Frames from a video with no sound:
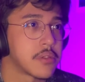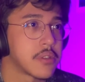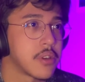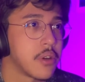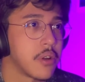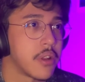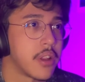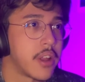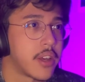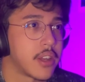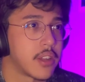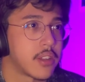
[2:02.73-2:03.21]
going
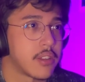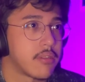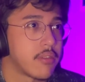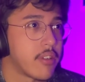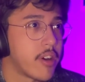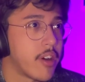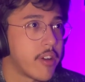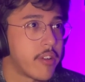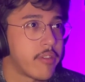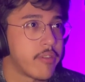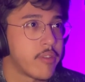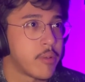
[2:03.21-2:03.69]
like
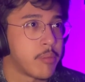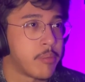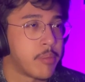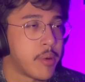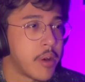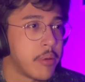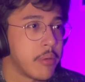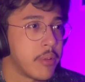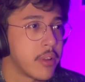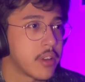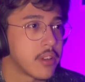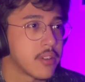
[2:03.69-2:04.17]
out in the
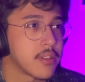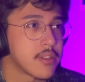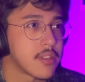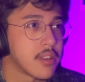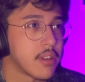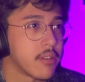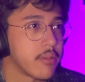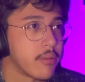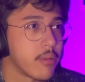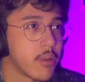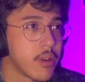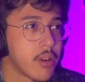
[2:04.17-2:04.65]
public and
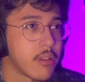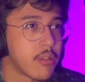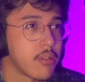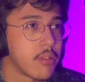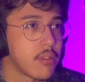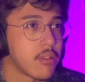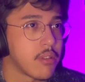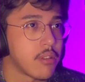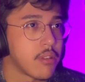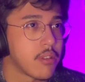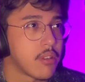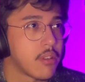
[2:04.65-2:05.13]
stuff. Wow.
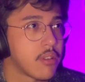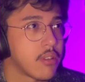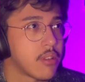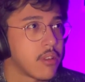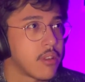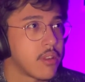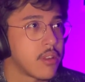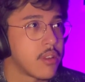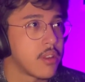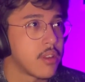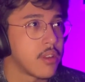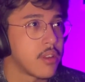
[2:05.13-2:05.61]

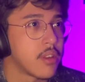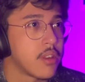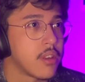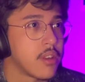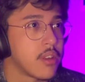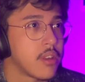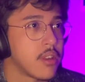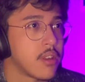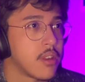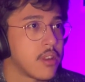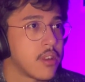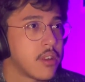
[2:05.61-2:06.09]

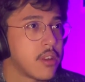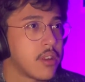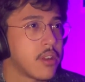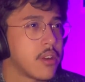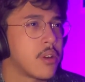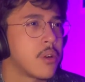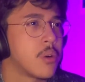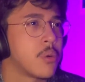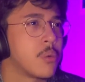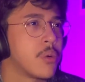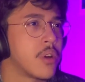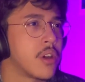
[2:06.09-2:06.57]

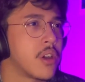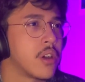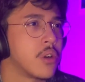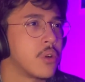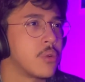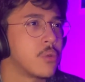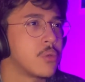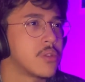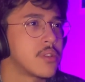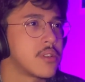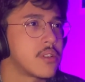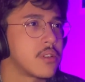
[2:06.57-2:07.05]
Oh wait,
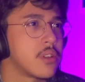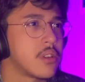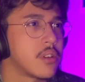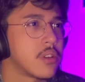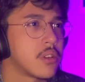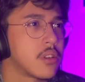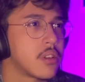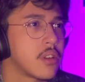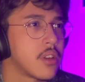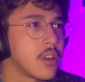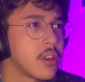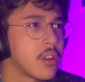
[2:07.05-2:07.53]
who is he
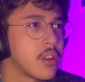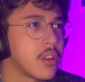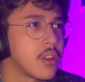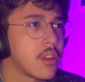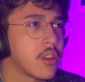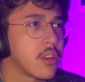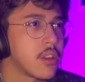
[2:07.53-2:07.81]
looking at?